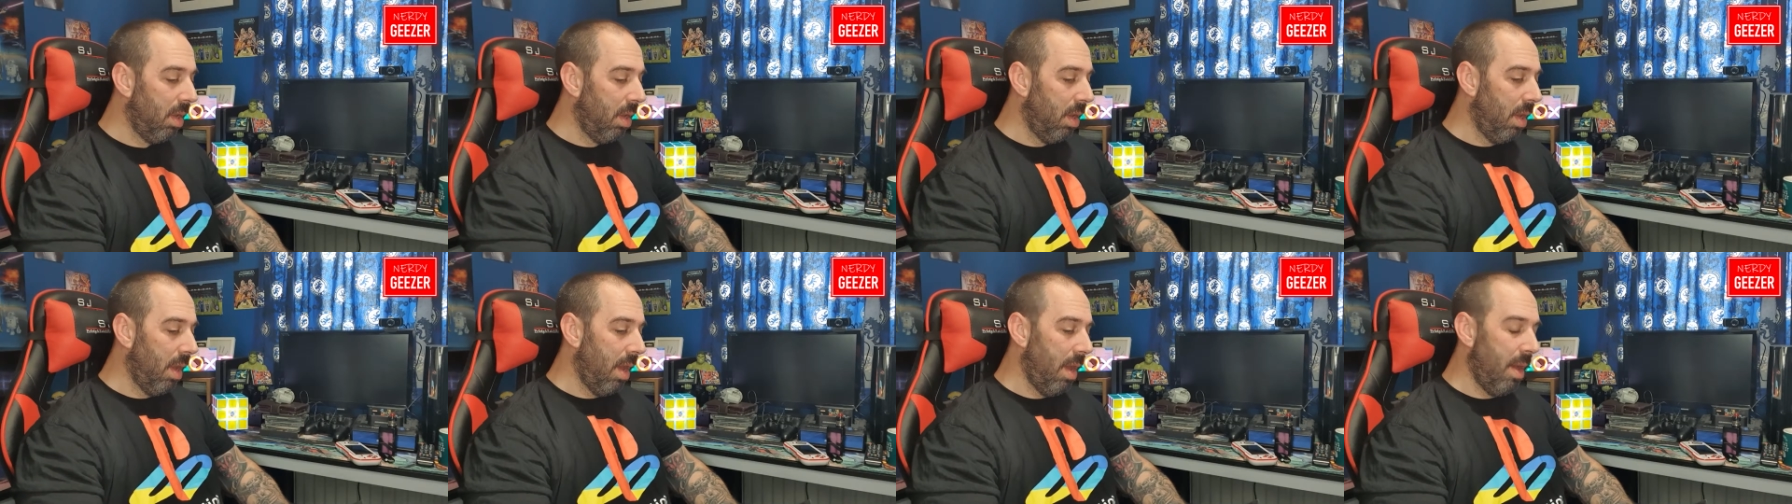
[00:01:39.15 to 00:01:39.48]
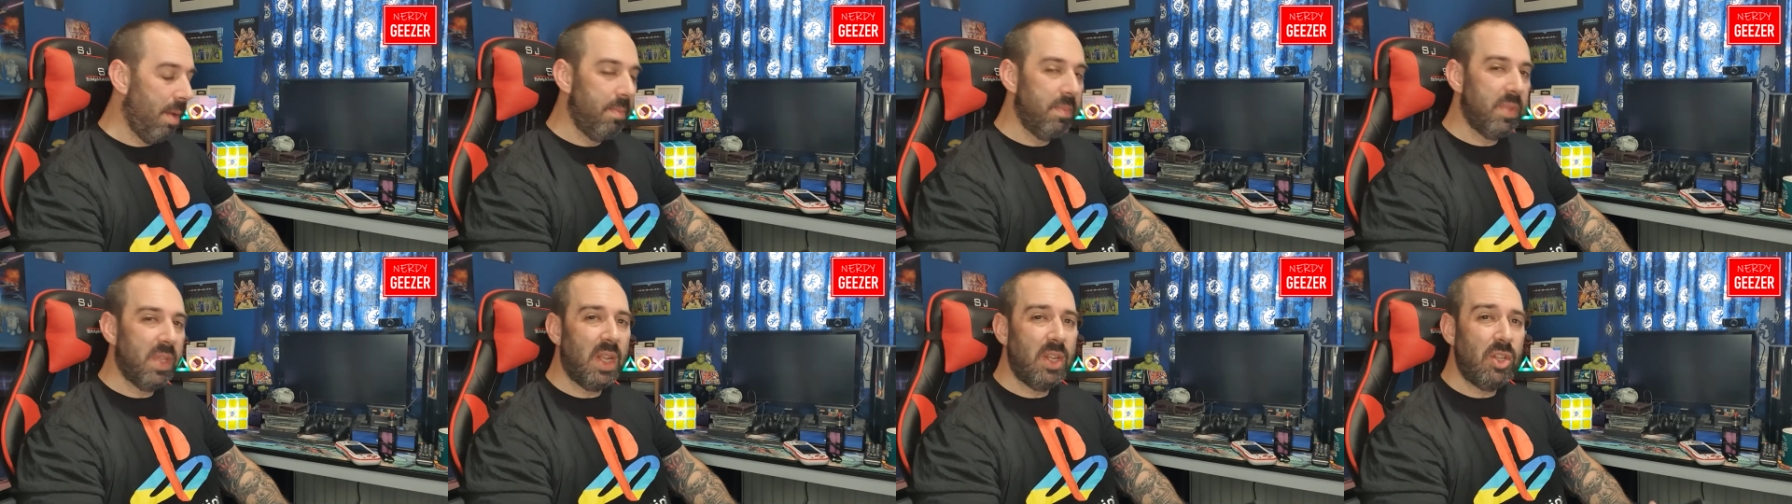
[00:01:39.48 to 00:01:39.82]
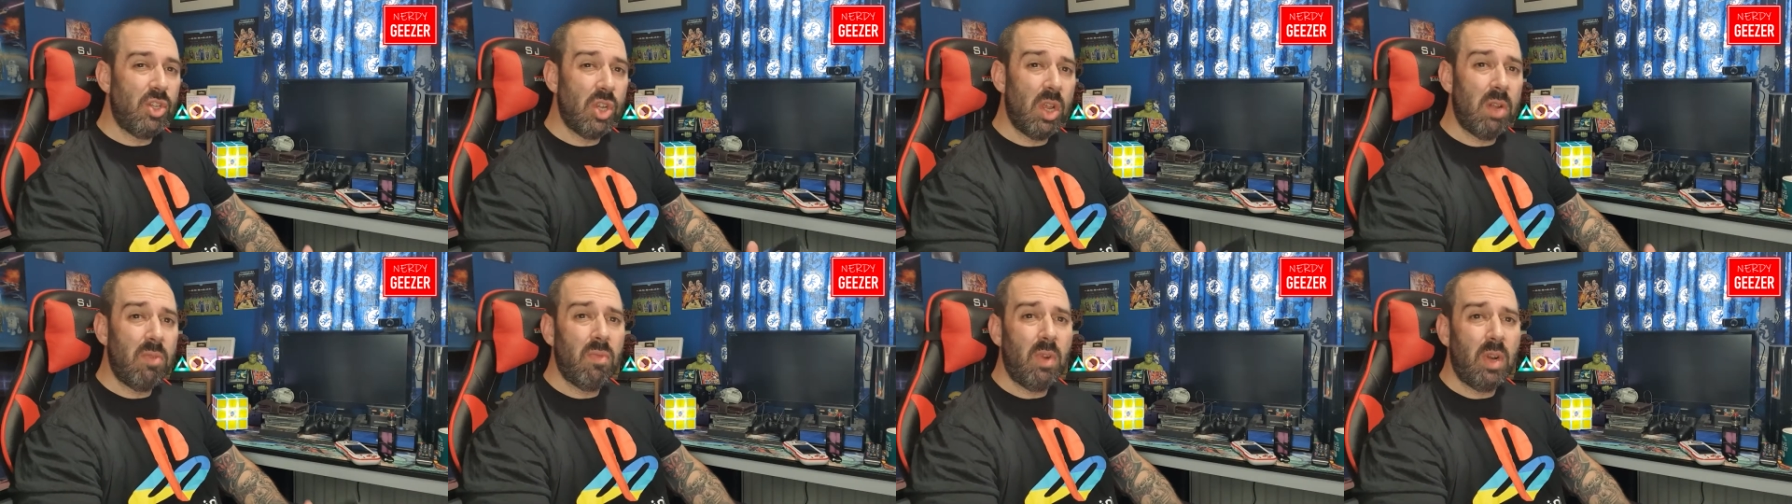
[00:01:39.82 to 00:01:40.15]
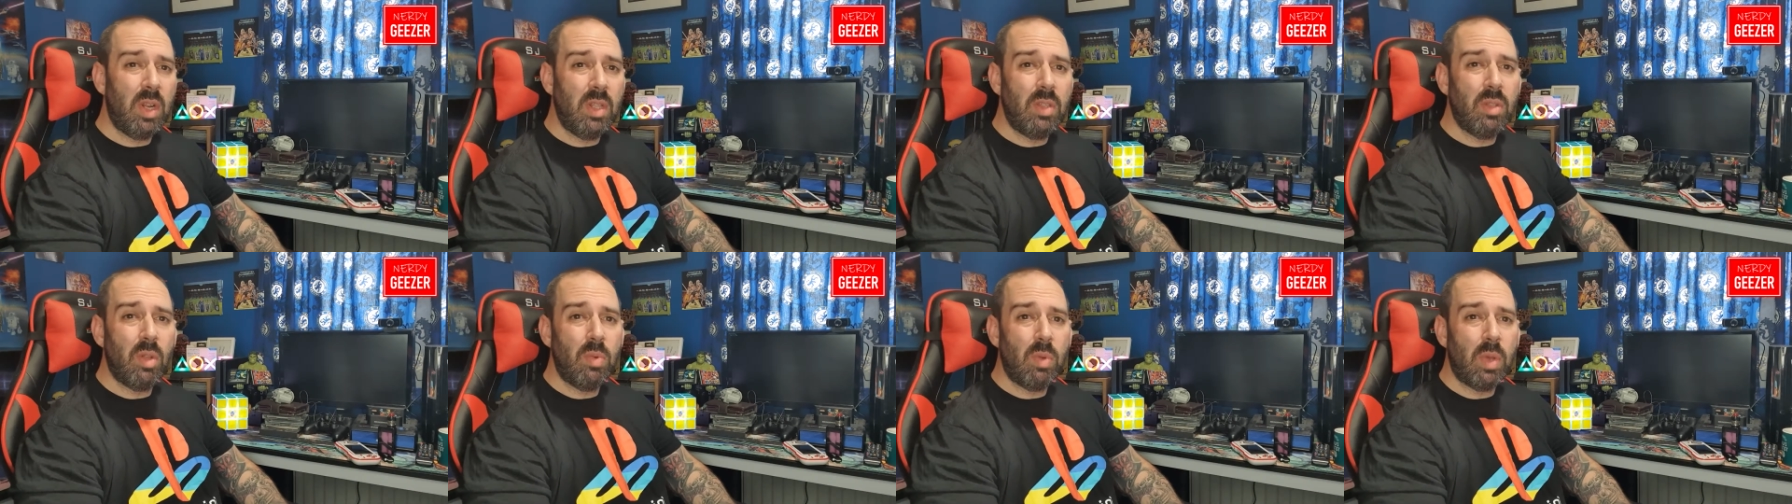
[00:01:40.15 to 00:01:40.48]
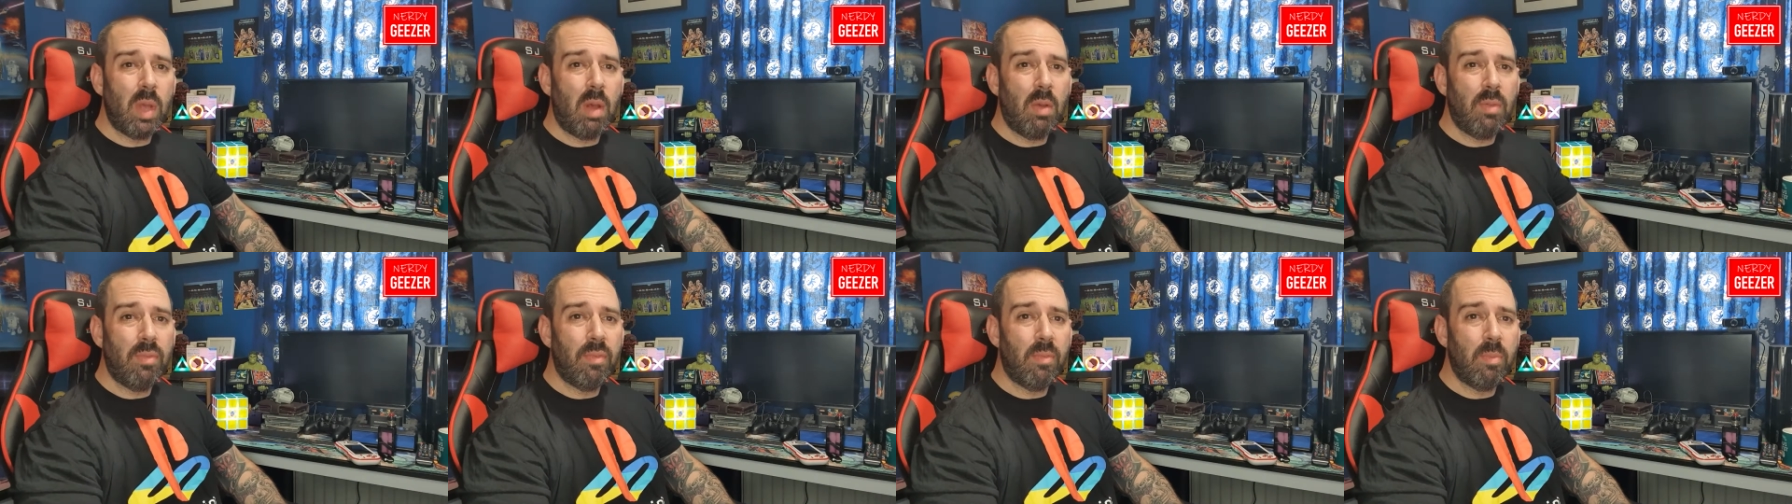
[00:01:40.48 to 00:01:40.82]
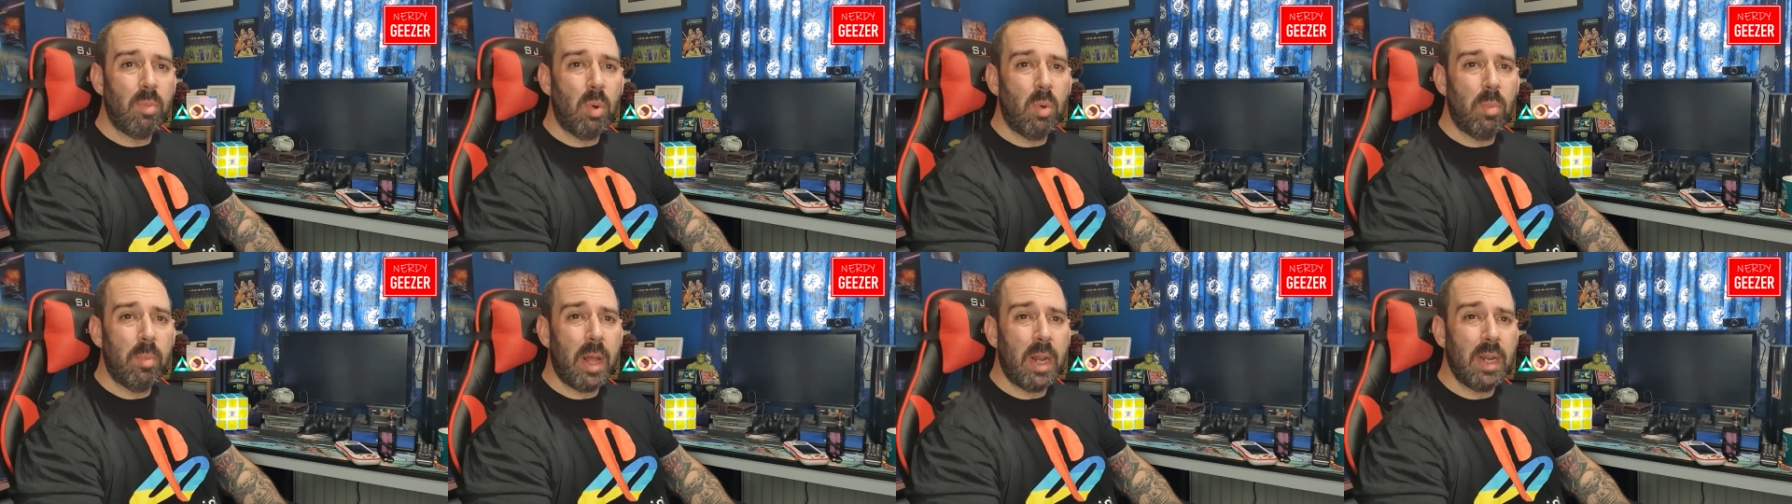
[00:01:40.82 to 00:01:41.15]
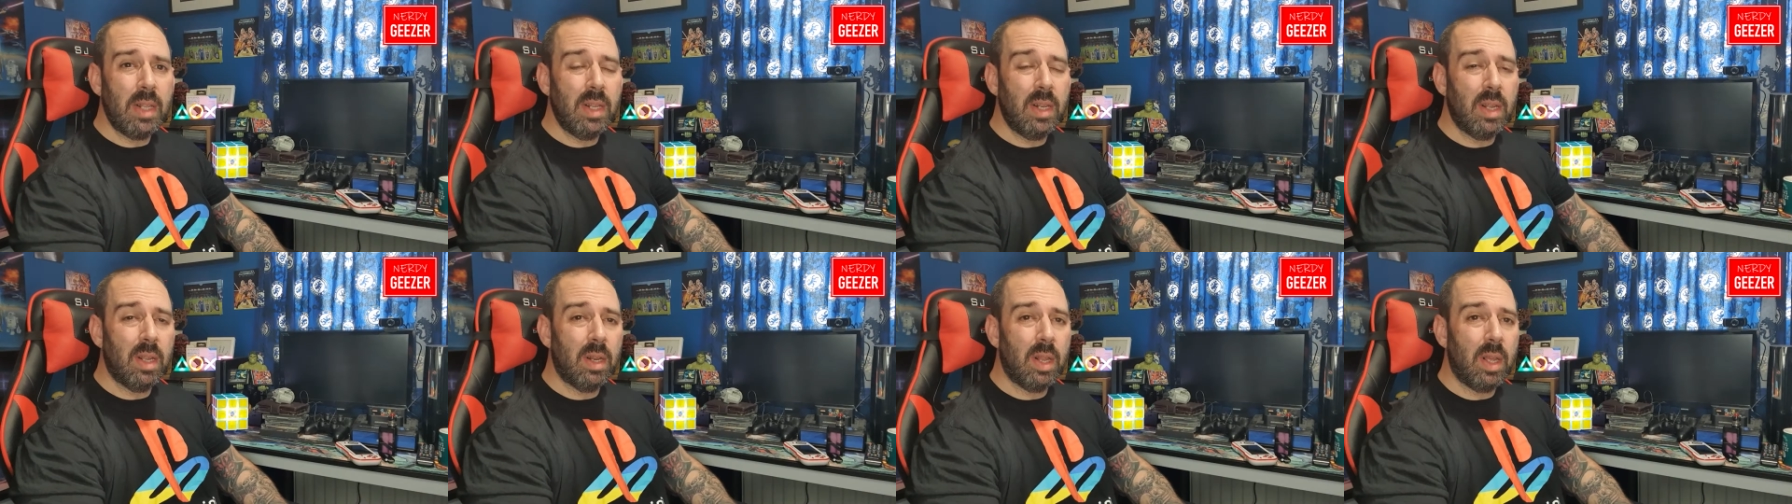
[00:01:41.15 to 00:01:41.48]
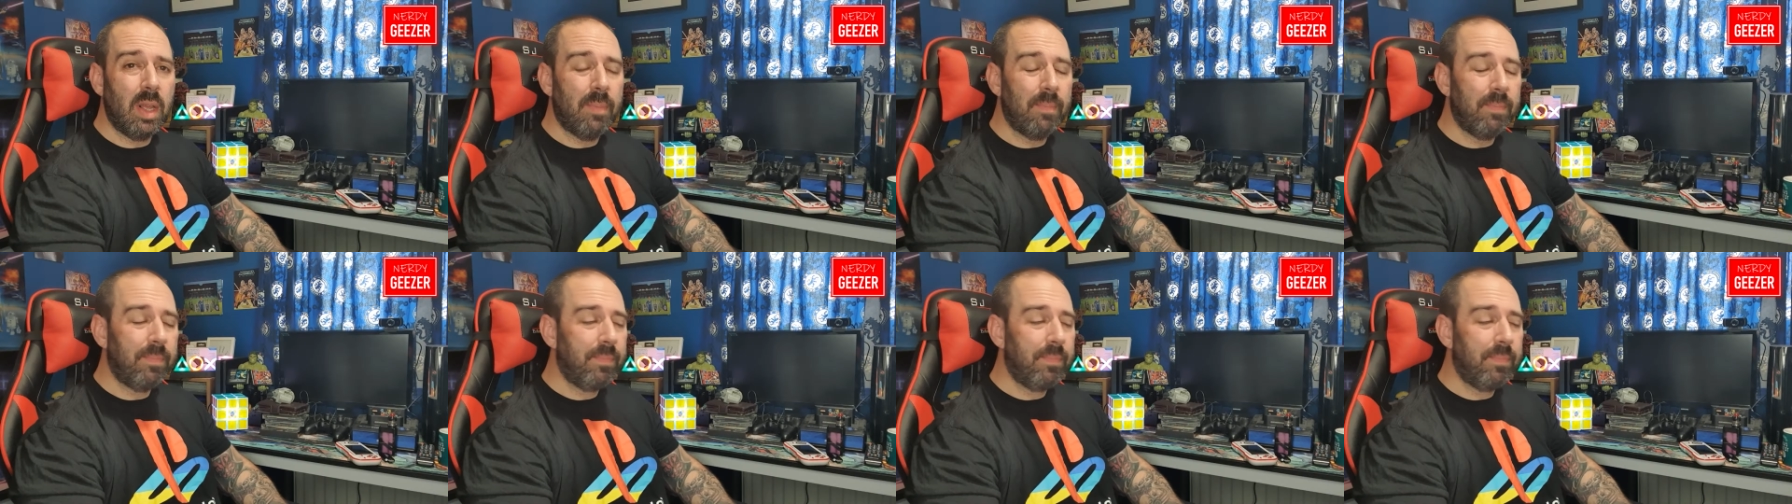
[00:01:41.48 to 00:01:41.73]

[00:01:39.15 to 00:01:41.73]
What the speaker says: They generally do go for more money than that.